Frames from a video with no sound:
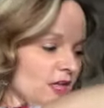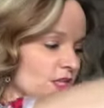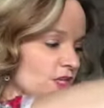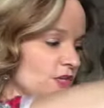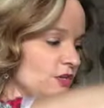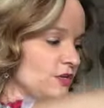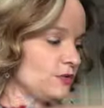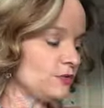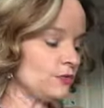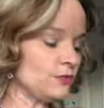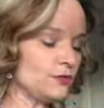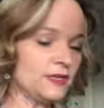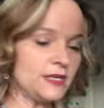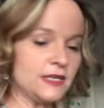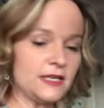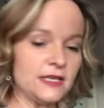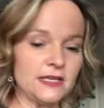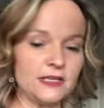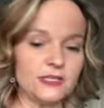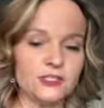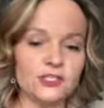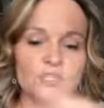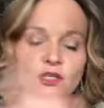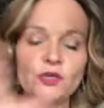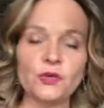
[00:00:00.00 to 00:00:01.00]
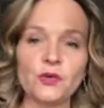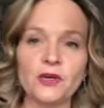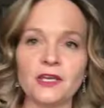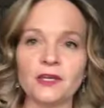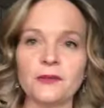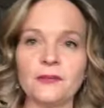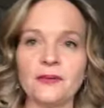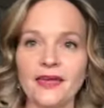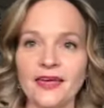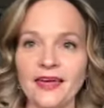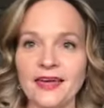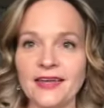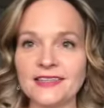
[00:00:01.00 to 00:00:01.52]
You need 2
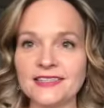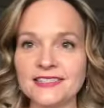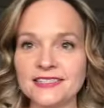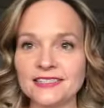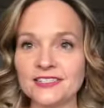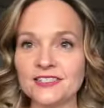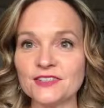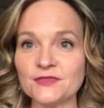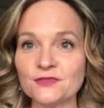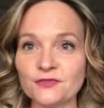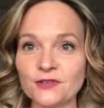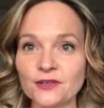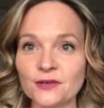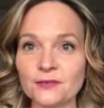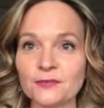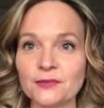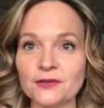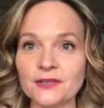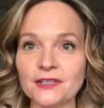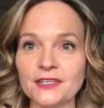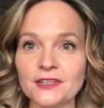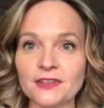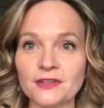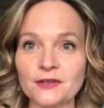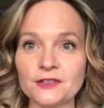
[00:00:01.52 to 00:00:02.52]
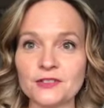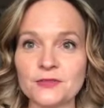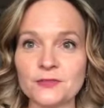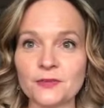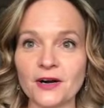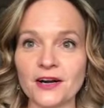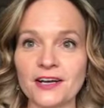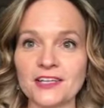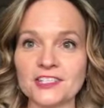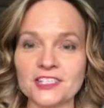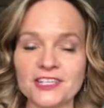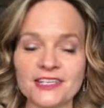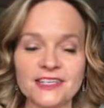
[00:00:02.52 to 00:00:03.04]
ink pads to complete those
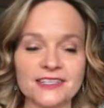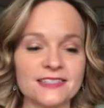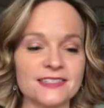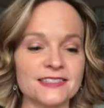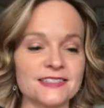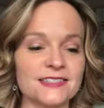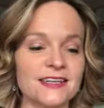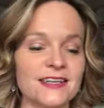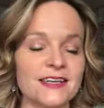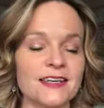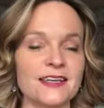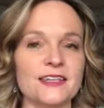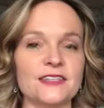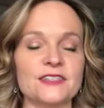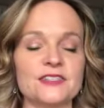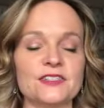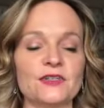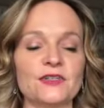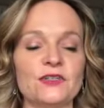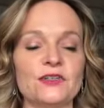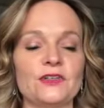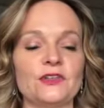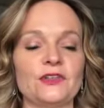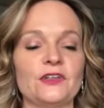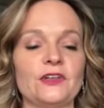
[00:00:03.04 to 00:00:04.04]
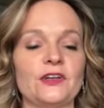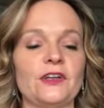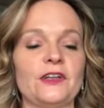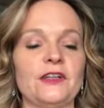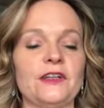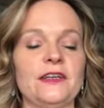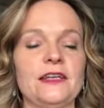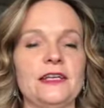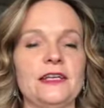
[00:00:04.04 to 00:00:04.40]
projects, so you're going to